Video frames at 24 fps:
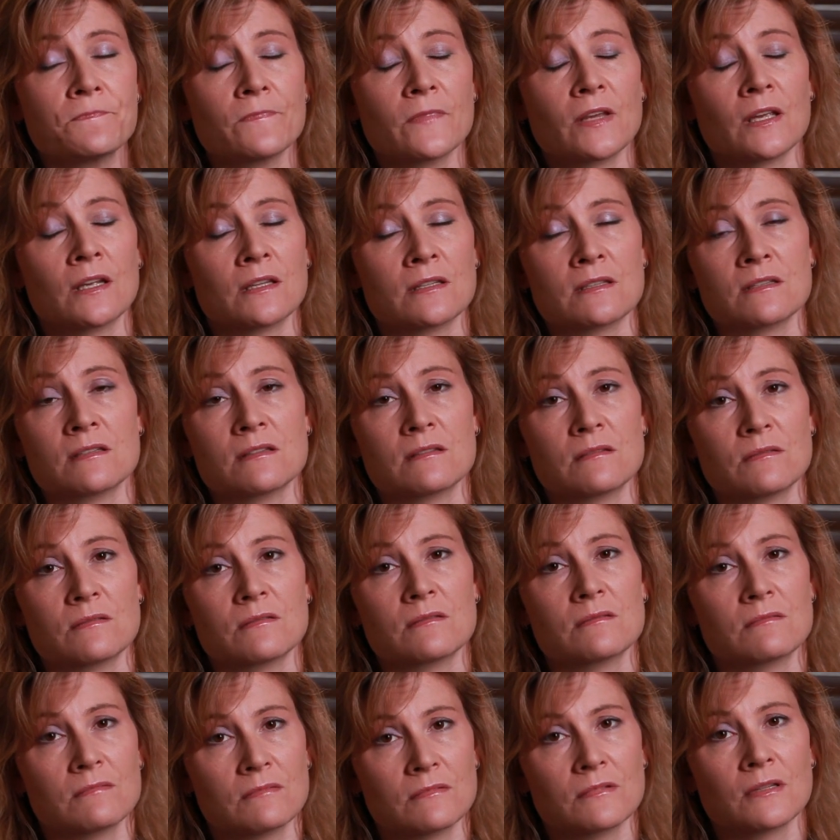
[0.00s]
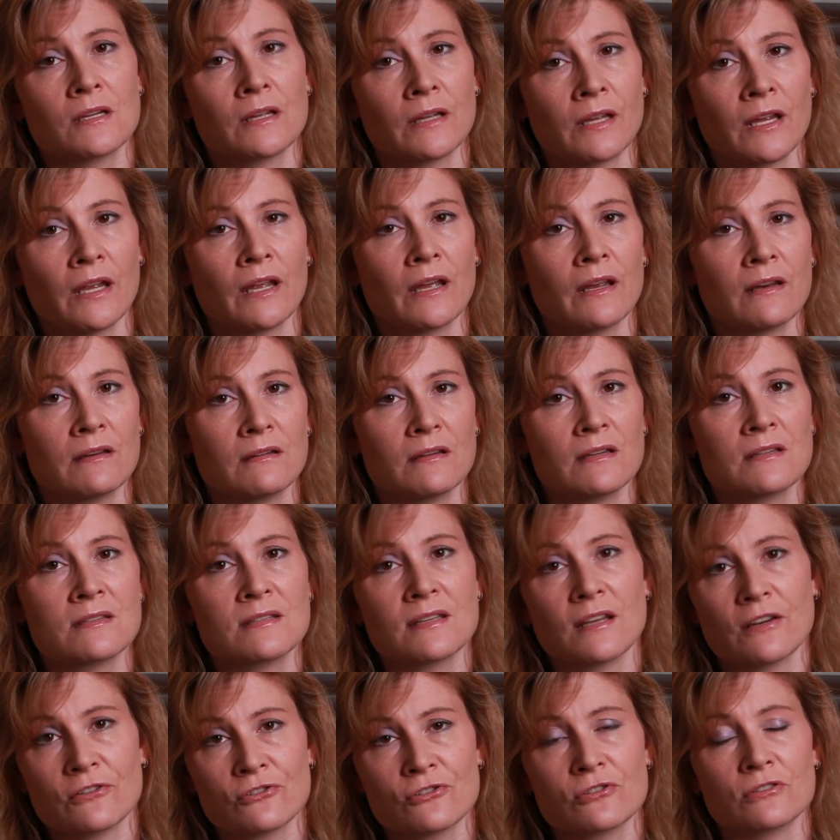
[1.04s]
It's, again,
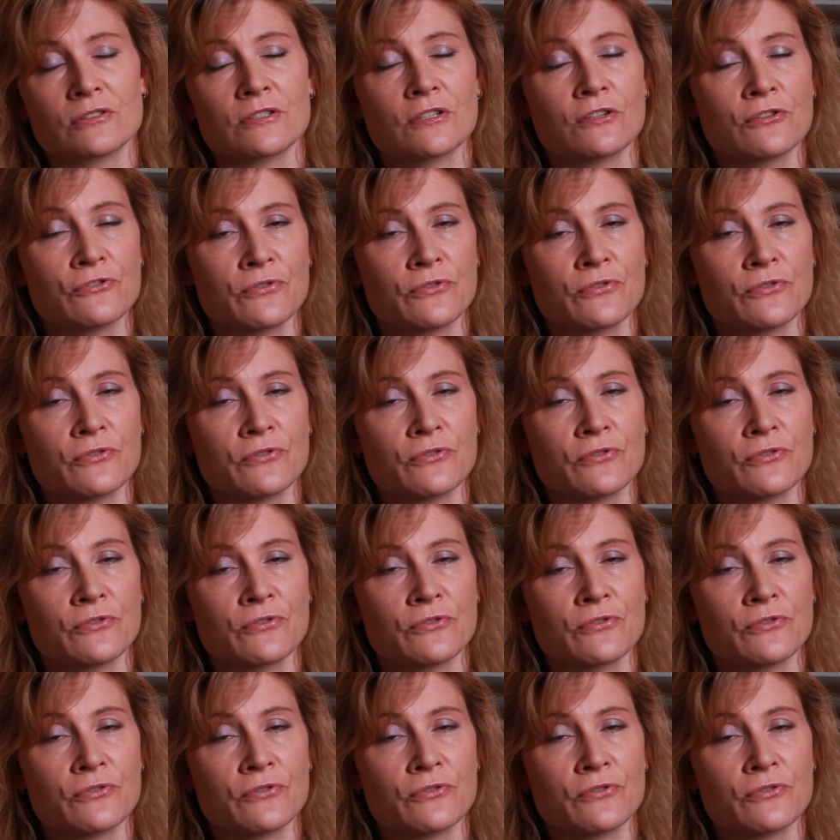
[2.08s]
essential to